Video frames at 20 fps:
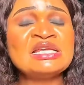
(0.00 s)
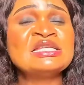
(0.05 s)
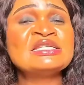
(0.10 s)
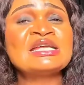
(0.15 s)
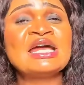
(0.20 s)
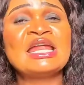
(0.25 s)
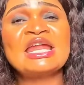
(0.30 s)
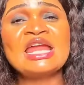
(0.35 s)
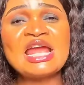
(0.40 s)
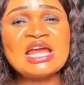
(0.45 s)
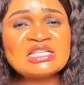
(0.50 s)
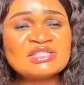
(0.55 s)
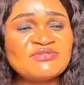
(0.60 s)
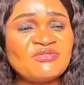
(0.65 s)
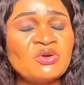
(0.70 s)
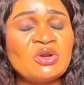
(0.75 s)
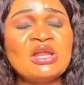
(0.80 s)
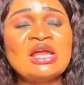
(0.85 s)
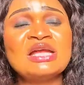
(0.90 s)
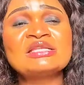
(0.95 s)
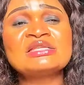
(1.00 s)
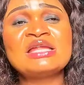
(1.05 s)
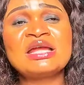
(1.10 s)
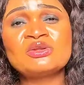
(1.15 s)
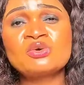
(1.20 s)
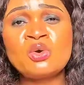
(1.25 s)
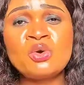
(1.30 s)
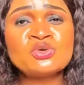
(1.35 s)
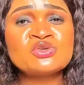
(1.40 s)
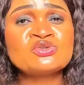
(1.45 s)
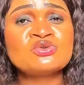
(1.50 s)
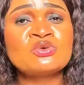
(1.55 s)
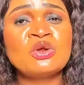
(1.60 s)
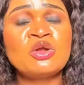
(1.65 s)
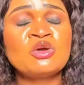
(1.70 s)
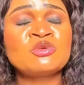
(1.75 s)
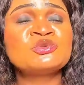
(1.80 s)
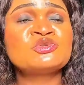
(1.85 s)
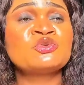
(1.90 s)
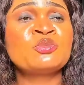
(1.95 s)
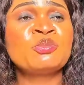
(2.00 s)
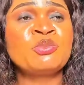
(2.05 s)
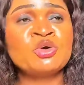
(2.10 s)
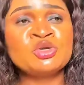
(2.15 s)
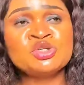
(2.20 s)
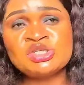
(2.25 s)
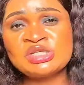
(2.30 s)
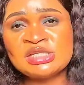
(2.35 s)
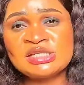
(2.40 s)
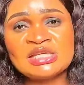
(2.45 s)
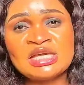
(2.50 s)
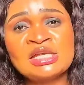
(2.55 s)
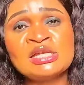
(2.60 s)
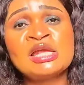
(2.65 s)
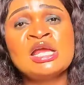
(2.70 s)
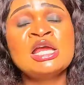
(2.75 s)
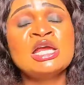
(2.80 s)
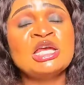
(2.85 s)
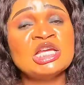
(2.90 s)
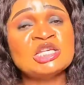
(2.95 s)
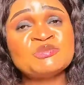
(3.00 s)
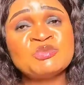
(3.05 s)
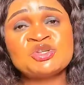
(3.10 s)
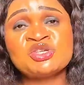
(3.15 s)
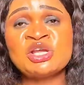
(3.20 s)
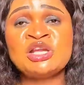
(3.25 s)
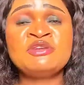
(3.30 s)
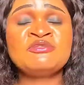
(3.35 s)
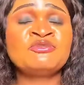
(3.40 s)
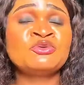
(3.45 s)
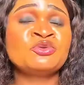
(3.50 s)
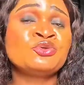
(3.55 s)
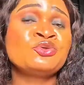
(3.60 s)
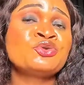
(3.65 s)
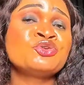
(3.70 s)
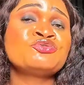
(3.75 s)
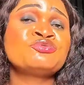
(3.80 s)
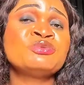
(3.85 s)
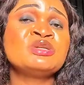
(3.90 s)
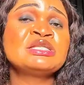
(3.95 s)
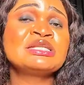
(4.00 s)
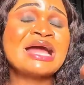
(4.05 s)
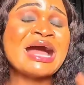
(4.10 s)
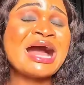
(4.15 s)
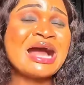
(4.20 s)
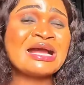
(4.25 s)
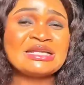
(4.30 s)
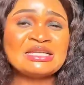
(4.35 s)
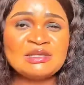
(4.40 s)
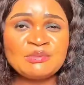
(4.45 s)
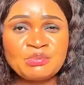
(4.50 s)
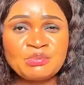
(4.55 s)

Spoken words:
It's an exfoliant that also helps to purge the skin, especially for those with acne